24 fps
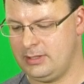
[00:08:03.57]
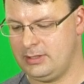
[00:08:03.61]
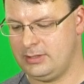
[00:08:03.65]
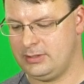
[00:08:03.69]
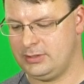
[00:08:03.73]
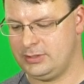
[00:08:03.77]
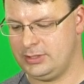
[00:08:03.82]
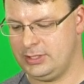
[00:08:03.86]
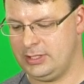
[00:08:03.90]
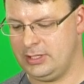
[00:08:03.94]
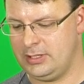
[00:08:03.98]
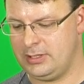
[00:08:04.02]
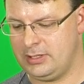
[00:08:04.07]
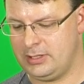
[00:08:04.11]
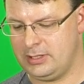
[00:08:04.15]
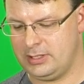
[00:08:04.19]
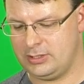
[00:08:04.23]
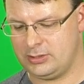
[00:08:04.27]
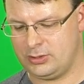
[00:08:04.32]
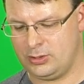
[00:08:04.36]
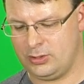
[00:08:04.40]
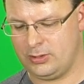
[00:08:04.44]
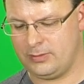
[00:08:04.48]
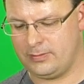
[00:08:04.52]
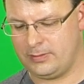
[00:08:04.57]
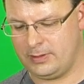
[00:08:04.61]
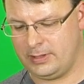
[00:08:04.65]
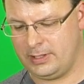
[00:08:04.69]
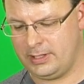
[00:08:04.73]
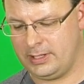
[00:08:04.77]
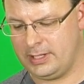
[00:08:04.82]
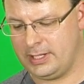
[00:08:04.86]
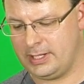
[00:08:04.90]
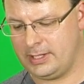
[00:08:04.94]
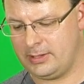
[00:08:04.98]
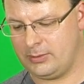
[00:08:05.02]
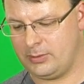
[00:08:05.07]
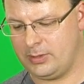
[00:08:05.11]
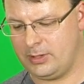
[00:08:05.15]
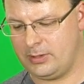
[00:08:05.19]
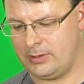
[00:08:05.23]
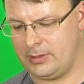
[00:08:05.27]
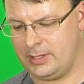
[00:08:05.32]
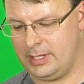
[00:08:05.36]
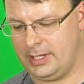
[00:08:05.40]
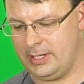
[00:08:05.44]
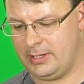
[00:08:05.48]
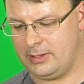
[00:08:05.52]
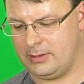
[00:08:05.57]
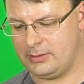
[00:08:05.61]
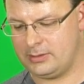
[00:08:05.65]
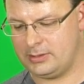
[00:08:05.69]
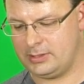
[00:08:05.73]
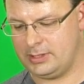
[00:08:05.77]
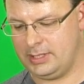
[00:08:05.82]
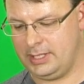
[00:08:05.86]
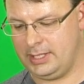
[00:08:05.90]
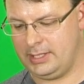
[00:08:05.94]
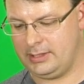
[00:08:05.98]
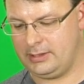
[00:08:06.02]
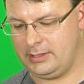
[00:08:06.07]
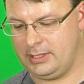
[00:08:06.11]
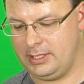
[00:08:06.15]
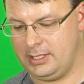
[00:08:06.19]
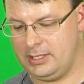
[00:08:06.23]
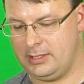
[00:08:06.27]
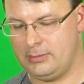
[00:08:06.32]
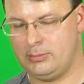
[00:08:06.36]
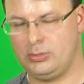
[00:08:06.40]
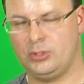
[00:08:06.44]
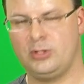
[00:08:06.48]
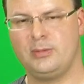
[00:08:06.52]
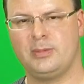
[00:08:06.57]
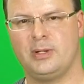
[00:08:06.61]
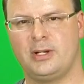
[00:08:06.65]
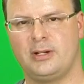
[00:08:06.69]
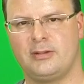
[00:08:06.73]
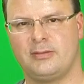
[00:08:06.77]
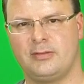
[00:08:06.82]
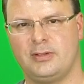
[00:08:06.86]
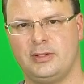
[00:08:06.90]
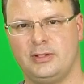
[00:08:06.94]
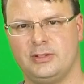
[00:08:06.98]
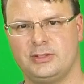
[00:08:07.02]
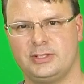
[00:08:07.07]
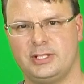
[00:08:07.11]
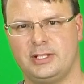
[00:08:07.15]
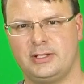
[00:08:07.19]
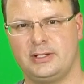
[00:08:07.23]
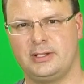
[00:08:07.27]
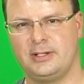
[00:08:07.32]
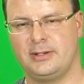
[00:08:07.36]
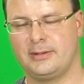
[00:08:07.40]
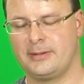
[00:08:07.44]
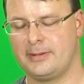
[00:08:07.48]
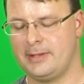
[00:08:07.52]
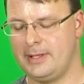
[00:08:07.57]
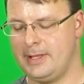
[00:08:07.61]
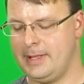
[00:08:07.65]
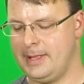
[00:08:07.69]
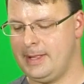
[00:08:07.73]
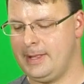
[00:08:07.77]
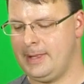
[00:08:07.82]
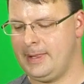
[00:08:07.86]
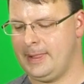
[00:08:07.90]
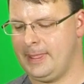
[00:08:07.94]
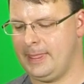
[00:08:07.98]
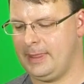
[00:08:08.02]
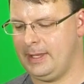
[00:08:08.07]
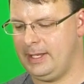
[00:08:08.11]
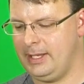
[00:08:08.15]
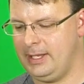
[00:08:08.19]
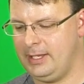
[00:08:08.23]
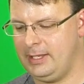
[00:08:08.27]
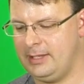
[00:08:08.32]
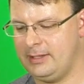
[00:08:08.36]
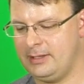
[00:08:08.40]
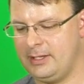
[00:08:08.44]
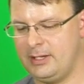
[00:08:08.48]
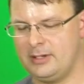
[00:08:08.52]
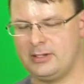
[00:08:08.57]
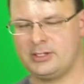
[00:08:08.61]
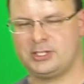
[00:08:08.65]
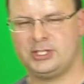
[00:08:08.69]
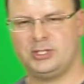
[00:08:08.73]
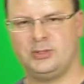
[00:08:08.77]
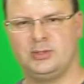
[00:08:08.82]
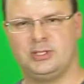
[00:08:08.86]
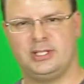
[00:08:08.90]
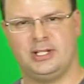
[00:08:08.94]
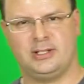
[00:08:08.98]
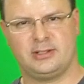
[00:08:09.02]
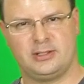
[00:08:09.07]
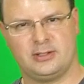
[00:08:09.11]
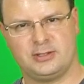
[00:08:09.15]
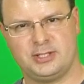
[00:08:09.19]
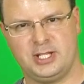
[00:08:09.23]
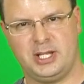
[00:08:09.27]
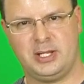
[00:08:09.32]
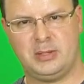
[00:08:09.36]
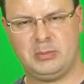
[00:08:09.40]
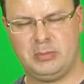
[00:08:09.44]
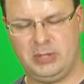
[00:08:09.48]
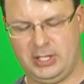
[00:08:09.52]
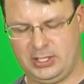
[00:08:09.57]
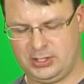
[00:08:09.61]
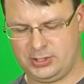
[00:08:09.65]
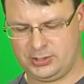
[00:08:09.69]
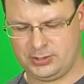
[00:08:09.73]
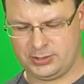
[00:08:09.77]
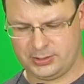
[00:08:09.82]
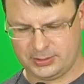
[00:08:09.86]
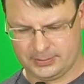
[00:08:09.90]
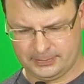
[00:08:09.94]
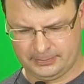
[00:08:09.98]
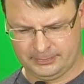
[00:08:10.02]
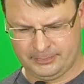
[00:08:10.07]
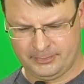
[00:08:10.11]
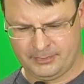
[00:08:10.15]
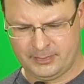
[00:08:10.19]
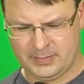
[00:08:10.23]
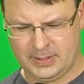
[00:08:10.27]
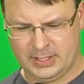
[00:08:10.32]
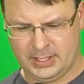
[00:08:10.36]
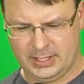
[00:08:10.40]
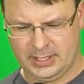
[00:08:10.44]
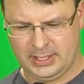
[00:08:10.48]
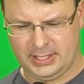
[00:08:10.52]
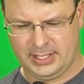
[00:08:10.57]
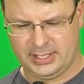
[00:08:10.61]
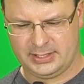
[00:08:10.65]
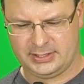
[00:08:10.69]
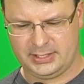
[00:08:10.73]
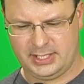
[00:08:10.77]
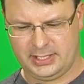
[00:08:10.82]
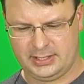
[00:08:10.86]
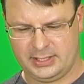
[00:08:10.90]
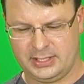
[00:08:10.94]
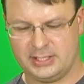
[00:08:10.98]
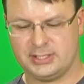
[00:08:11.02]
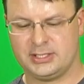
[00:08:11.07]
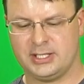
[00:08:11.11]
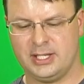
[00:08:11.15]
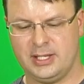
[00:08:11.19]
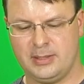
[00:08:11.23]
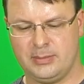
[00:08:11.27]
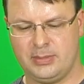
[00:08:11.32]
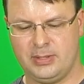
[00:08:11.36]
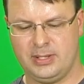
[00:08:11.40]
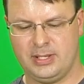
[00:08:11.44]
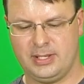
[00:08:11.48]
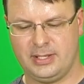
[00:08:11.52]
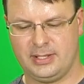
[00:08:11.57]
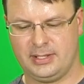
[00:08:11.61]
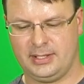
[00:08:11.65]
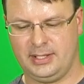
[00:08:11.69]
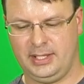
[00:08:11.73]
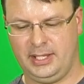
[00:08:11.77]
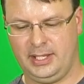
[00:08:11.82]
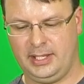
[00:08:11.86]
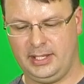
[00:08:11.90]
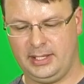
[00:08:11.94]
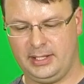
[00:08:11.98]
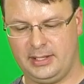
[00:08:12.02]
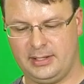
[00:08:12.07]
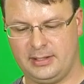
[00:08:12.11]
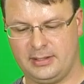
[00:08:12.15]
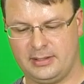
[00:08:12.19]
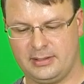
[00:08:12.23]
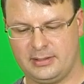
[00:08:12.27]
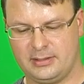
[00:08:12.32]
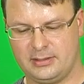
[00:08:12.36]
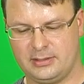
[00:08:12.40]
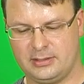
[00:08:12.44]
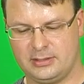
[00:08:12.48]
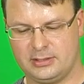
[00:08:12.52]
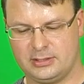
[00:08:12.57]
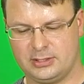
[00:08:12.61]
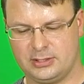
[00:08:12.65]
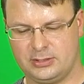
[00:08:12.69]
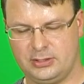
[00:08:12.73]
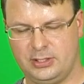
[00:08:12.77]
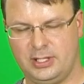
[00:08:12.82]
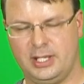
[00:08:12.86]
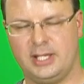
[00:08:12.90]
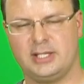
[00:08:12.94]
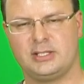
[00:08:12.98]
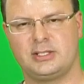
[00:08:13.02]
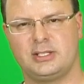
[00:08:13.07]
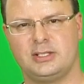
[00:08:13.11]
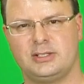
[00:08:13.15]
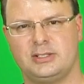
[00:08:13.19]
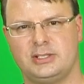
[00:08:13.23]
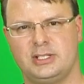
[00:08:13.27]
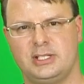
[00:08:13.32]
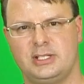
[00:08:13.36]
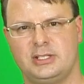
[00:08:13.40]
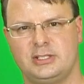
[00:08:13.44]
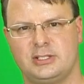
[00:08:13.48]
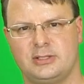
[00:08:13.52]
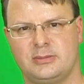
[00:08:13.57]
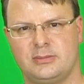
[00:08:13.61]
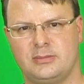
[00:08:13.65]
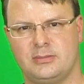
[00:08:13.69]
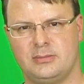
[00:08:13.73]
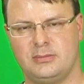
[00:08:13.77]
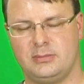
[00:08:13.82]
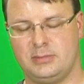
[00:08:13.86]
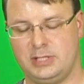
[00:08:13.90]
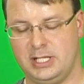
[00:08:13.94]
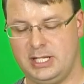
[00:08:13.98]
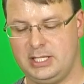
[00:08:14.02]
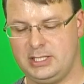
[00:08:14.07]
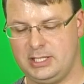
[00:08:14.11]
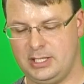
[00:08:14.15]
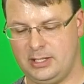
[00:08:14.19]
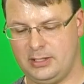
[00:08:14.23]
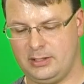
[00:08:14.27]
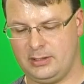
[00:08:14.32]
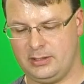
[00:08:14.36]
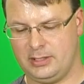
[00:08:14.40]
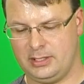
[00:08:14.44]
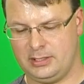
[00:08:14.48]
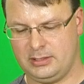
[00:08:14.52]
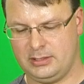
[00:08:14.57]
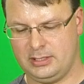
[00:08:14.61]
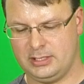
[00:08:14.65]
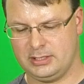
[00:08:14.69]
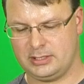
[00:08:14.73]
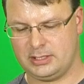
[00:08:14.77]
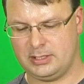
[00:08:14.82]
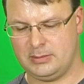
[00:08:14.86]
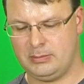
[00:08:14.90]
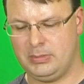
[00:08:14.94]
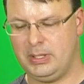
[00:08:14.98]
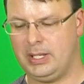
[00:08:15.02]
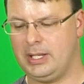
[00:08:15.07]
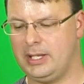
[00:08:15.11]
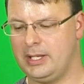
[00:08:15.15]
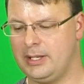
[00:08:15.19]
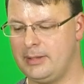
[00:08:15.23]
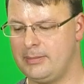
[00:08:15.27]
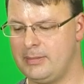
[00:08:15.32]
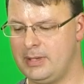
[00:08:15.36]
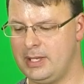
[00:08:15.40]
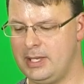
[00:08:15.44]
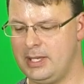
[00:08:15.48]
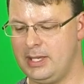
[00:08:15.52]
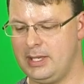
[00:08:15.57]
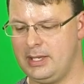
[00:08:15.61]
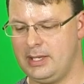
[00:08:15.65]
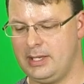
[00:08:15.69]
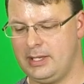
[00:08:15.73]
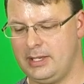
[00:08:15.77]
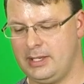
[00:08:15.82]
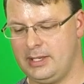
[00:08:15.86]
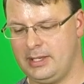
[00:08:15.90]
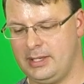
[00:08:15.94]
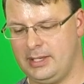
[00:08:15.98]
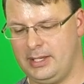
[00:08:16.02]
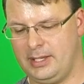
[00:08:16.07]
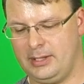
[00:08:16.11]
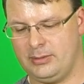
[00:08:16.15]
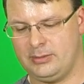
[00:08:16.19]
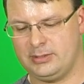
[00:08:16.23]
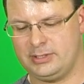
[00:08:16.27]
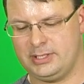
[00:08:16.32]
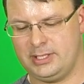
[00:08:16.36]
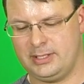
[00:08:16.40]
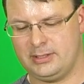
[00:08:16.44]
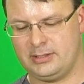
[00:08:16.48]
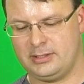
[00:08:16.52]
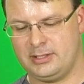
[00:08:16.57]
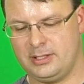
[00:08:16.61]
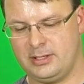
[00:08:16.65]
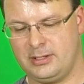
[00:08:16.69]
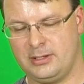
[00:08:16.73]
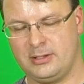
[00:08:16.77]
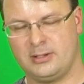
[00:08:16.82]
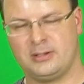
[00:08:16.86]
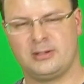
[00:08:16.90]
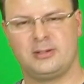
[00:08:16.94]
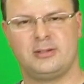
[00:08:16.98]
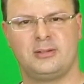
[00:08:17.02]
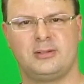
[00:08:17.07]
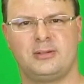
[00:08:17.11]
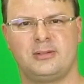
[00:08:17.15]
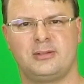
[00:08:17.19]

son and his girlfriend and I were out at the bluebonnet fields out here, and she was out there taking pictures, and I set this up, and so you guys can see some detail that this can pick up. I was out there